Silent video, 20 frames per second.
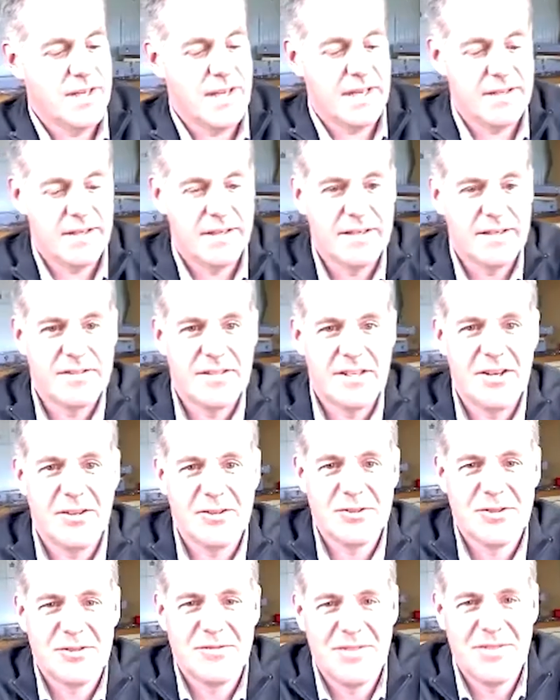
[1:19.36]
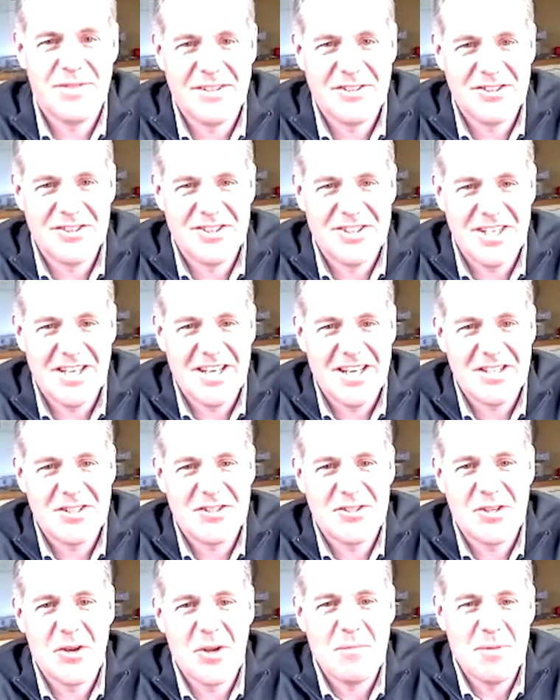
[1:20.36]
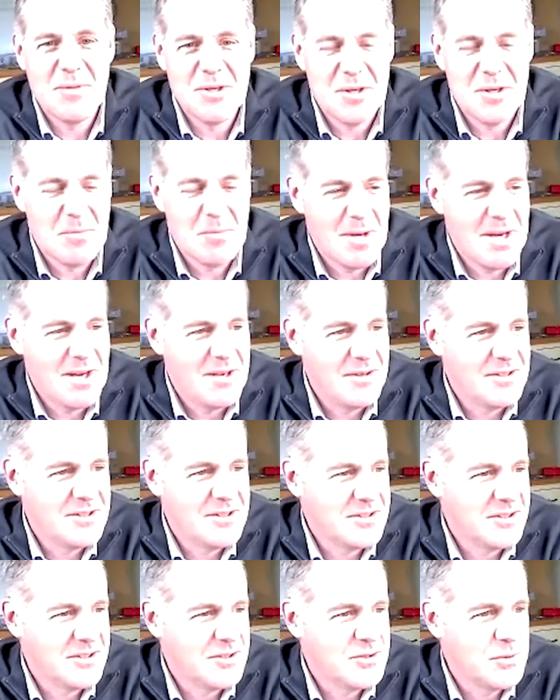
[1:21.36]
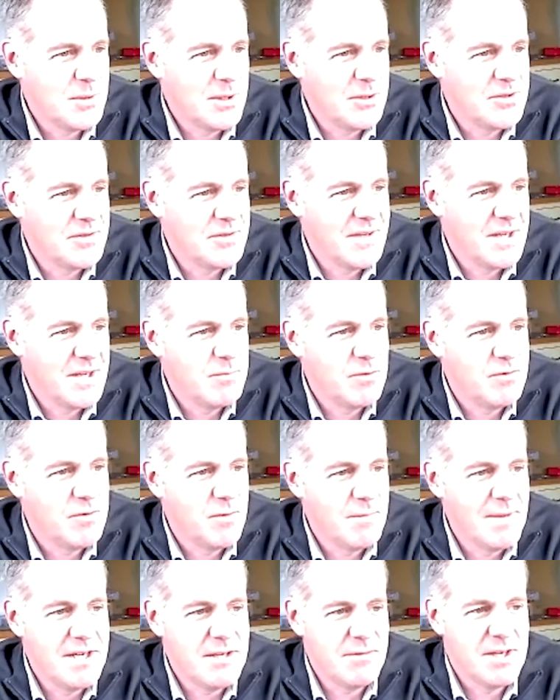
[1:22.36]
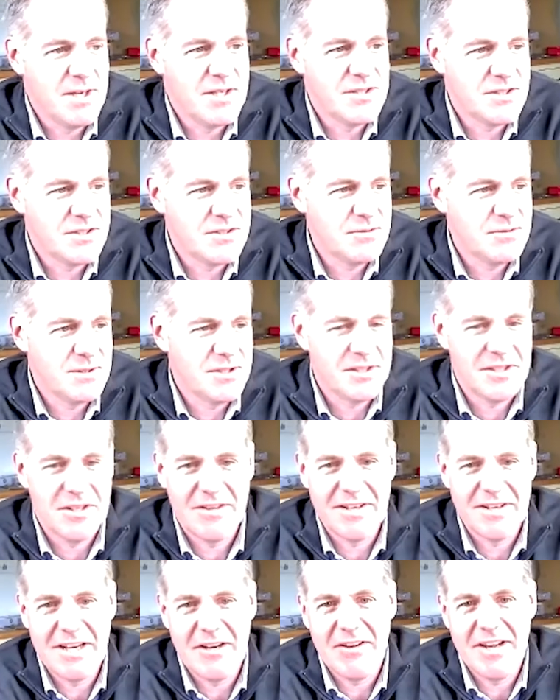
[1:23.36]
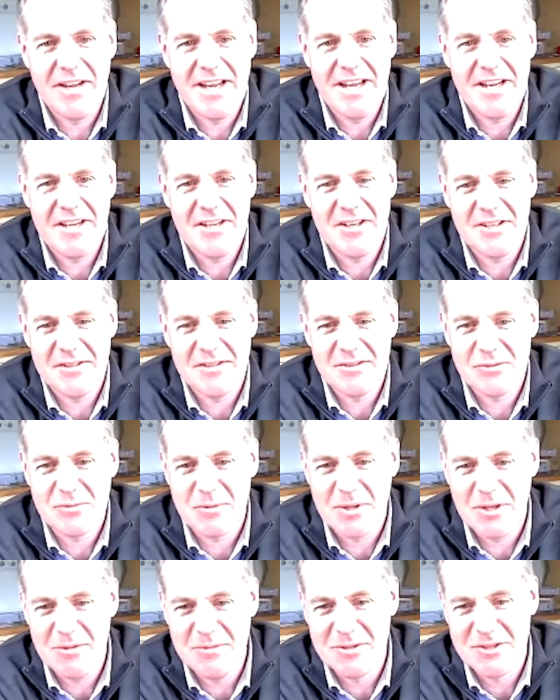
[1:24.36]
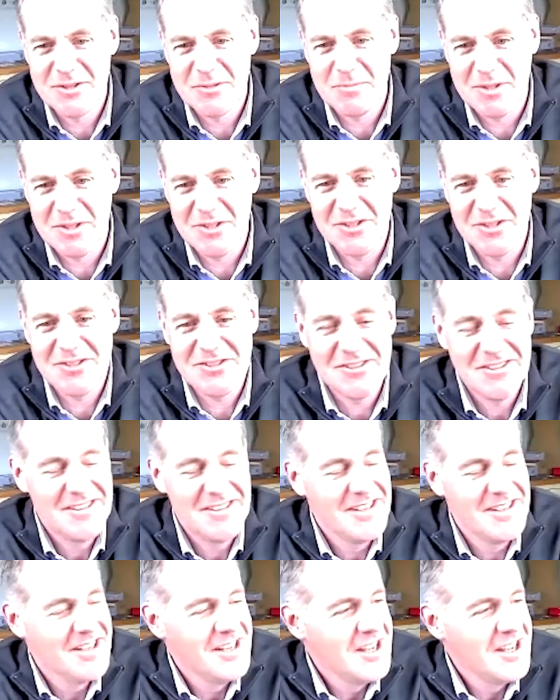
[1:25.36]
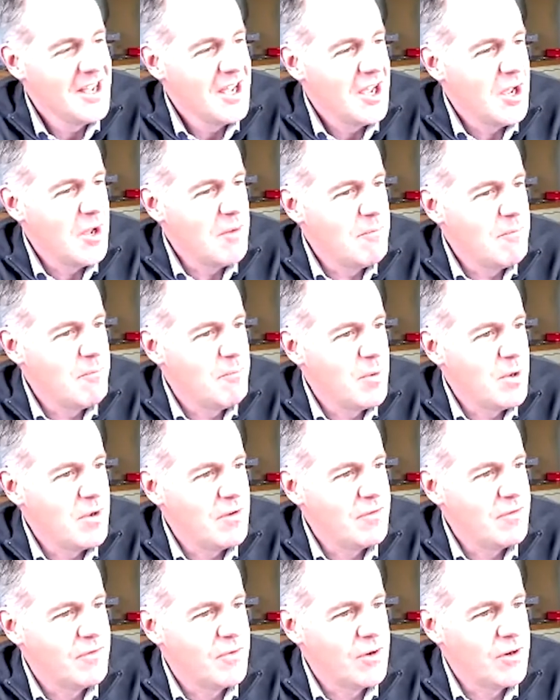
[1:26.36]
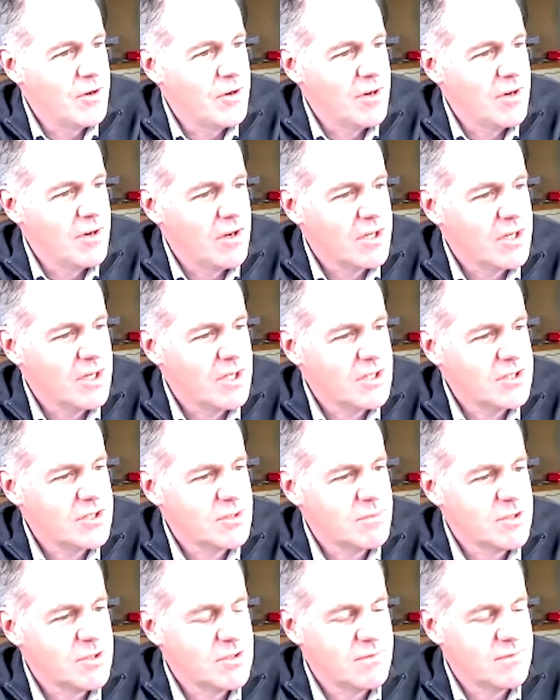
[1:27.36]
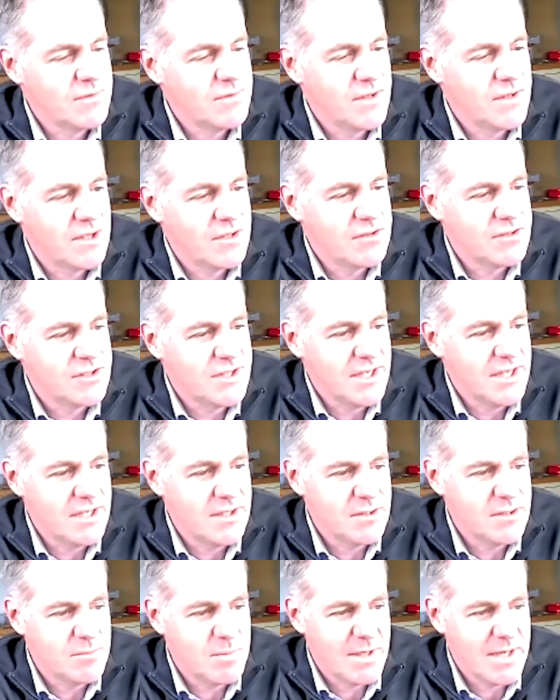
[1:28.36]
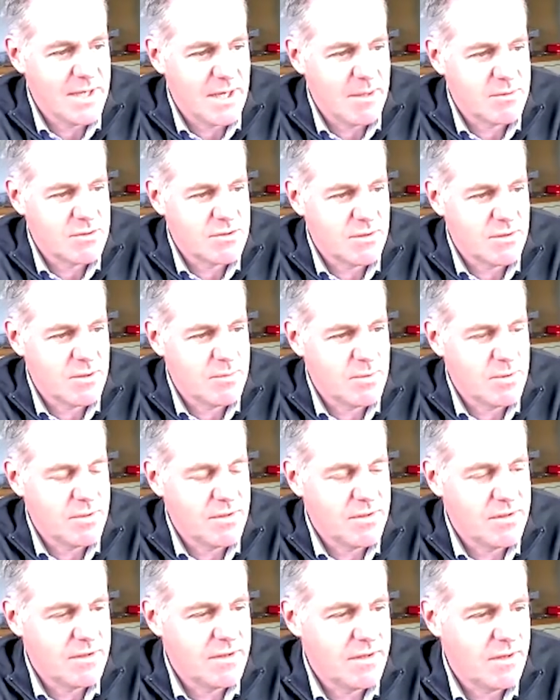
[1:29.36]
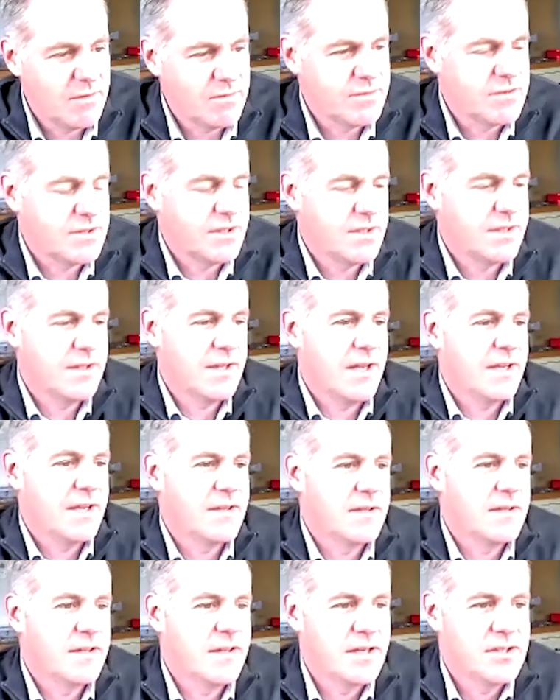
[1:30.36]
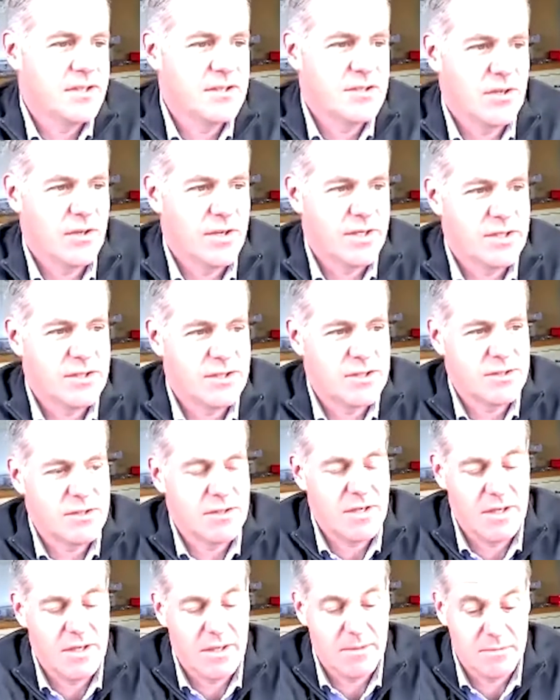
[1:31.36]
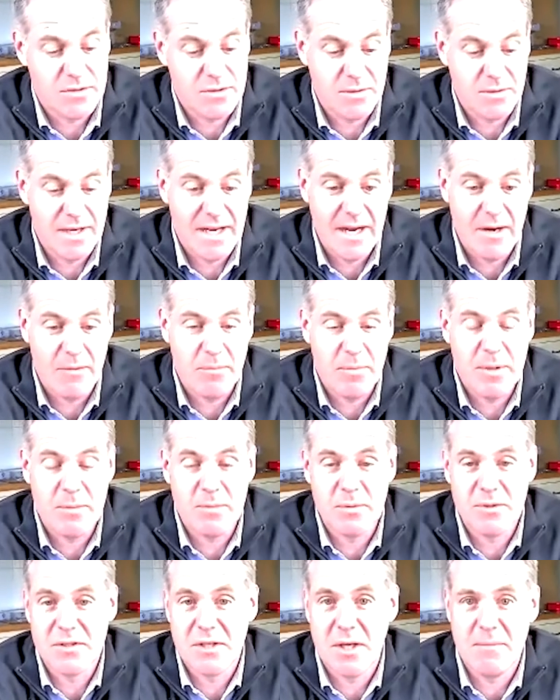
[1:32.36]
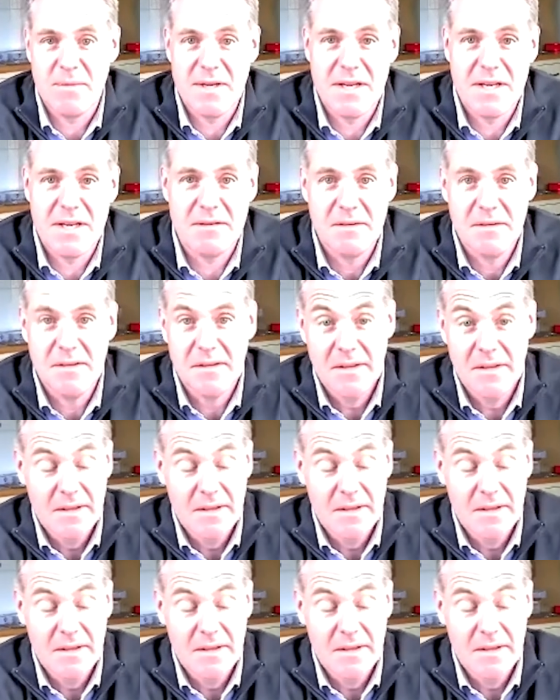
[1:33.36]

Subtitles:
yeah, there's a lot of, as you say, excitement about the 12th of April for many reasons. We can go and get our hair cut as well, which would be good. But for our customers and for those dealers being able to open, obviously, their sites to allow people to come in,